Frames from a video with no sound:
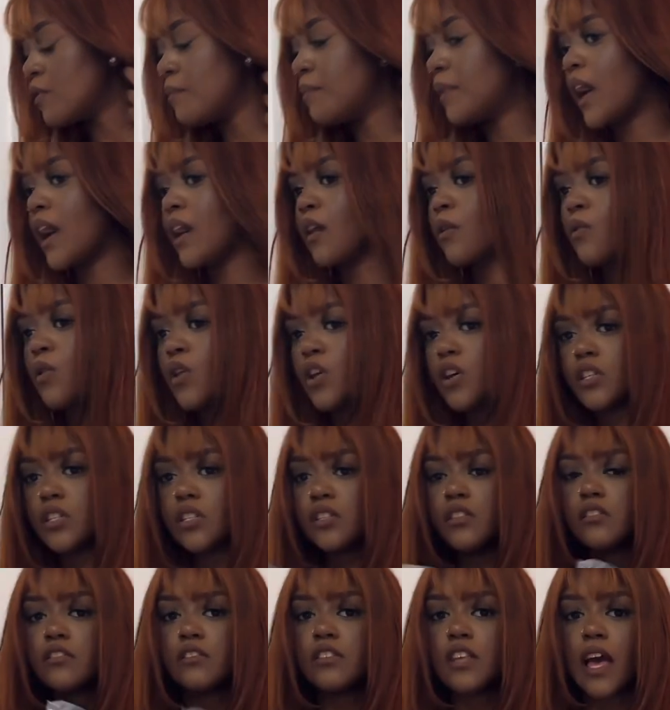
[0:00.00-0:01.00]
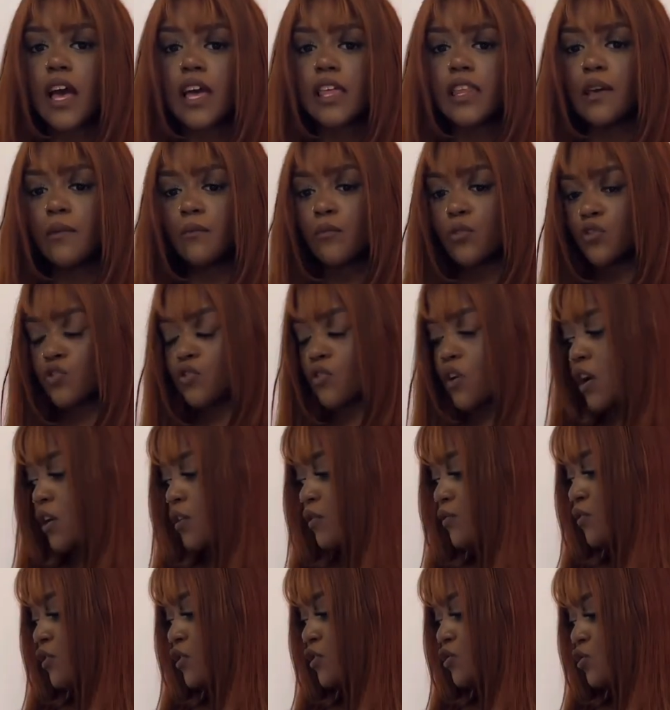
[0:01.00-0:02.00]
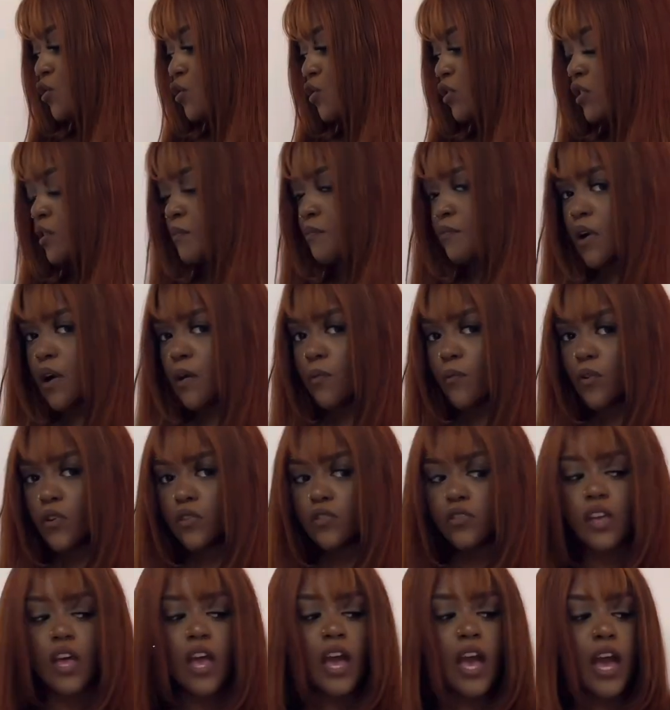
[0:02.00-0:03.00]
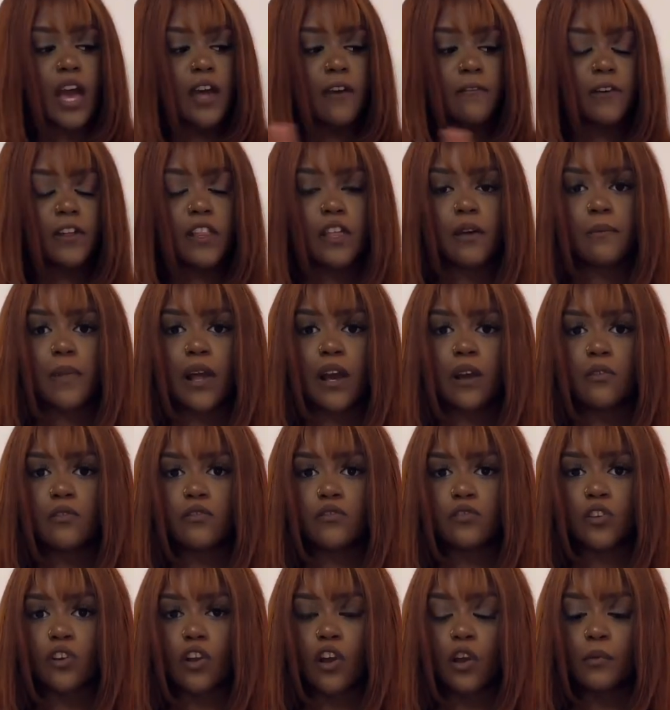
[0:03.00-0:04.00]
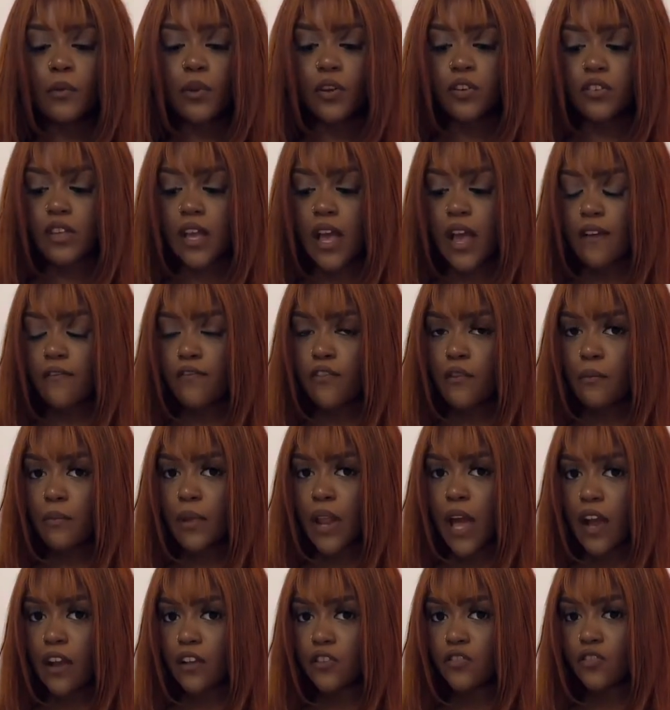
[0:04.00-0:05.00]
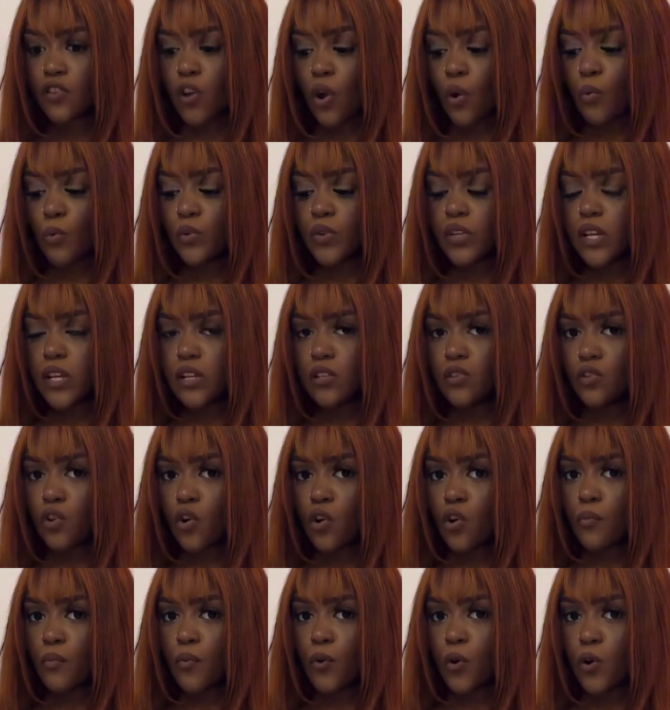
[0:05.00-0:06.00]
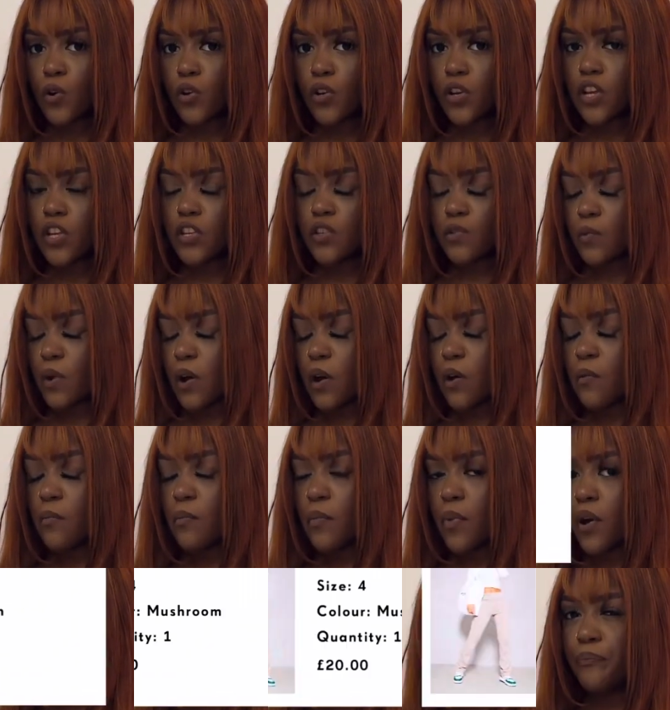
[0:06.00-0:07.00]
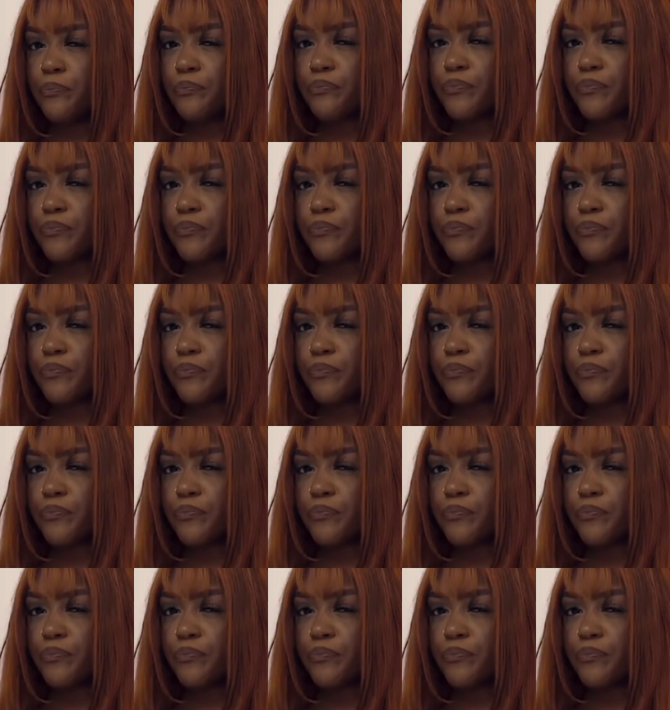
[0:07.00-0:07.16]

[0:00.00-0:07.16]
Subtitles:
black ones and then we'll try on the chocolate brown ones. I felt the black ones are good because I have the black sculpted top on as well, but